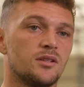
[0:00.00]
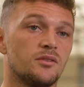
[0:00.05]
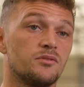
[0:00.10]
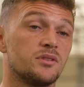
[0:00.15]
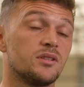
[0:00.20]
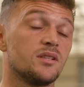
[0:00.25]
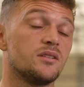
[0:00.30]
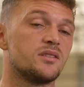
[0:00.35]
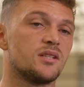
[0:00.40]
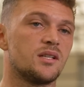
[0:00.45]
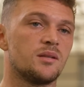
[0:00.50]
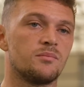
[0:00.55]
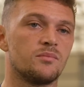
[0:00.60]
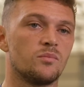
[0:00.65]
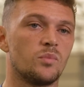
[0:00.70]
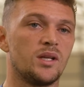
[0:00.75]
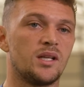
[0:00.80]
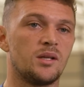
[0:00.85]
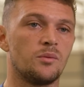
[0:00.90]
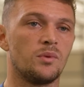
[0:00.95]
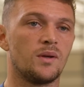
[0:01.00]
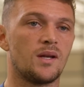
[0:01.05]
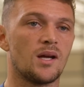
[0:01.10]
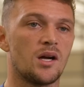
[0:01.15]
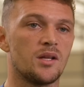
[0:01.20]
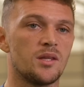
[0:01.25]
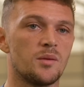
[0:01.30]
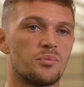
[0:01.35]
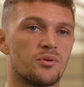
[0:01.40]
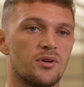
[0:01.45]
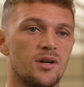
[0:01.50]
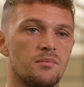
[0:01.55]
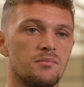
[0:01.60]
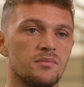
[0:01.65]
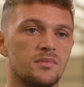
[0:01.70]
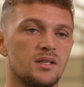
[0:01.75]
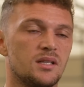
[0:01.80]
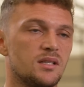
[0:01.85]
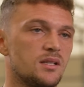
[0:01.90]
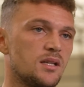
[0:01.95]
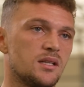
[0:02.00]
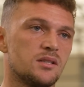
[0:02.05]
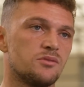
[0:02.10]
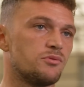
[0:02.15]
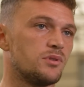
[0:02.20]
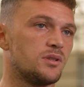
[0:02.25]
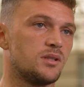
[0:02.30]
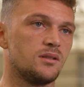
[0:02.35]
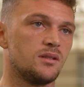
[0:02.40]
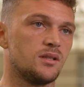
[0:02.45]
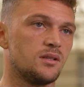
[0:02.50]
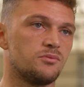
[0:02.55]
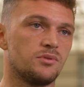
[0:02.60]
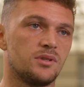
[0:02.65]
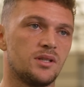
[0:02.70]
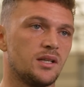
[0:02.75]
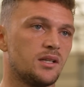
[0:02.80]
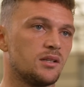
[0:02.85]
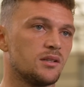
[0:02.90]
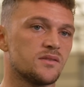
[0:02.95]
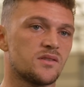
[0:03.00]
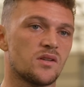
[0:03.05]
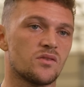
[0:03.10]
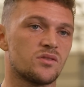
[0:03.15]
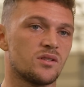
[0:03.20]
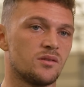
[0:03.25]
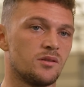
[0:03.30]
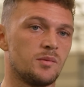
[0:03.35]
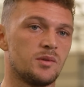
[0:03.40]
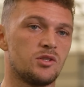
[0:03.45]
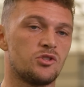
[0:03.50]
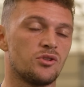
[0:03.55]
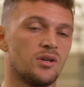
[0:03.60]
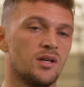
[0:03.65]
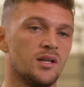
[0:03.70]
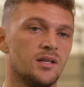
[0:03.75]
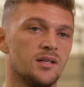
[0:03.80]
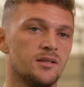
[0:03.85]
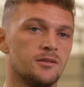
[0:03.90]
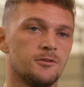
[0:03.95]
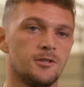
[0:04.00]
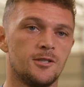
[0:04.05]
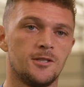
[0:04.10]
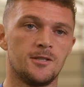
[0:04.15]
Obviously, seen him week in, week out in the Prem. He's ridiculous. I've seen him in training.